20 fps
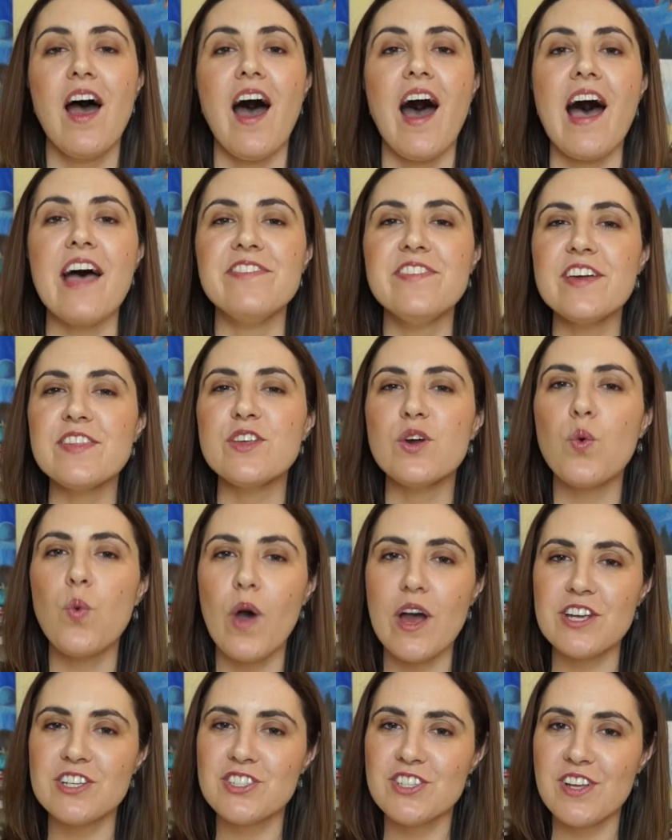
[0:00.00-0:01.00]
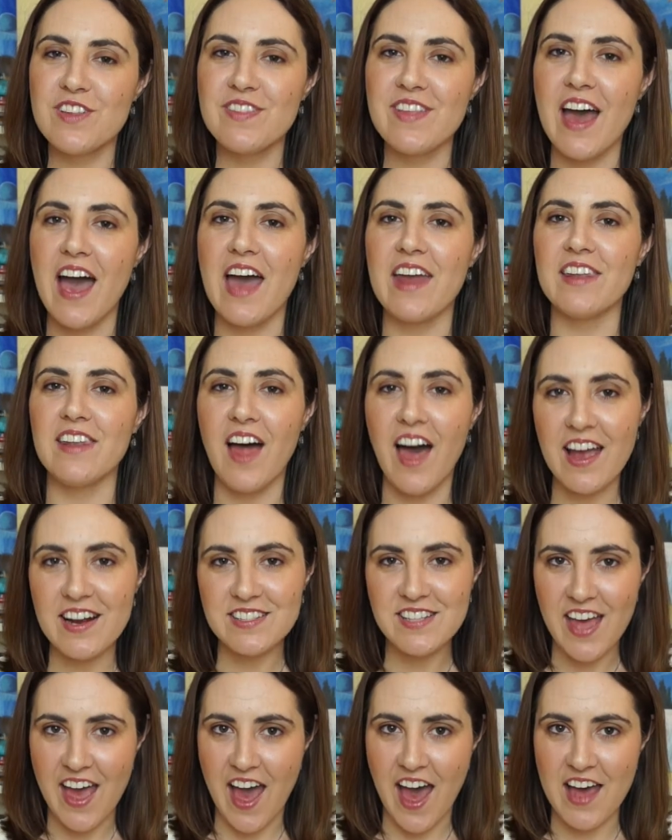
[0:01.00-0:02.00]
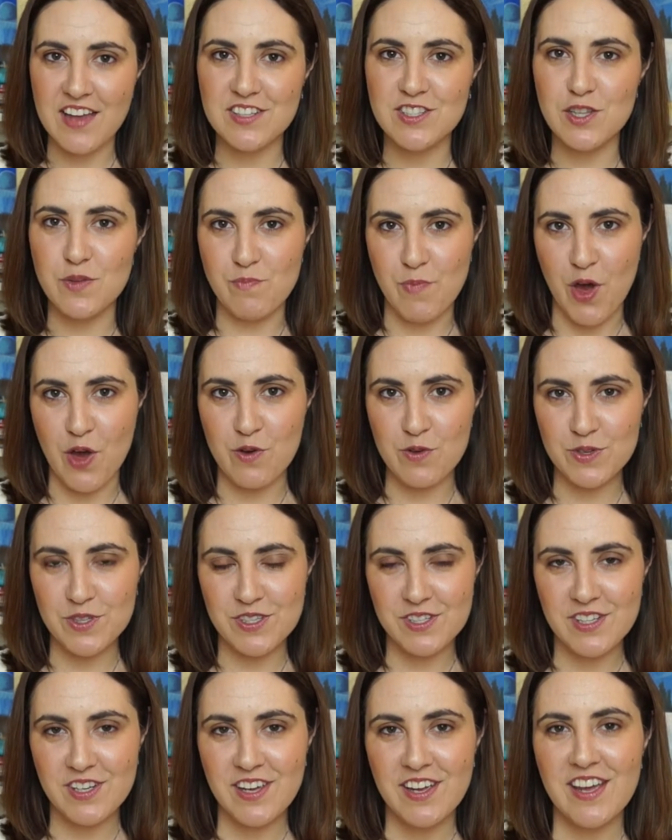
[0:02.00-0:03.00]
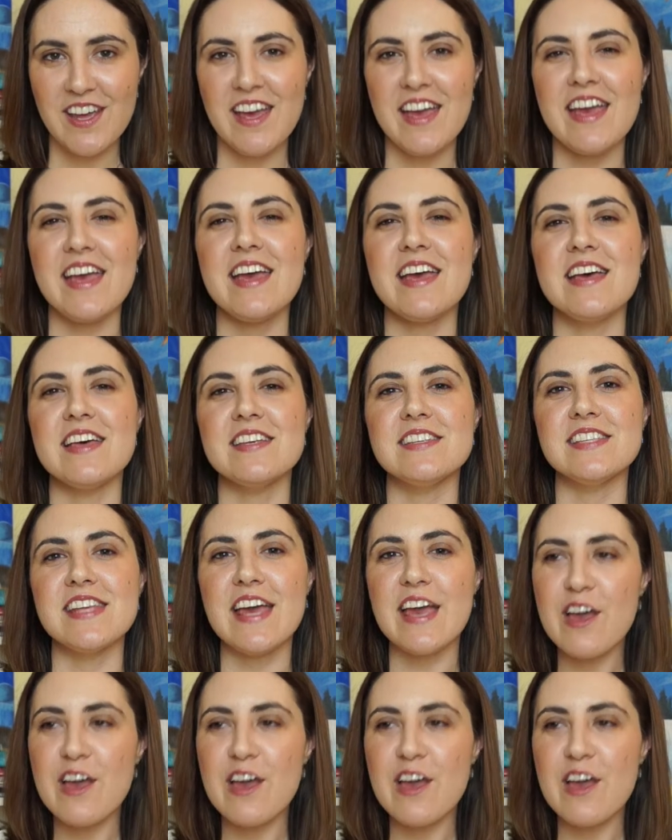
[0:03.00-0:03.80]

I think the question that I'd like to ask the most is,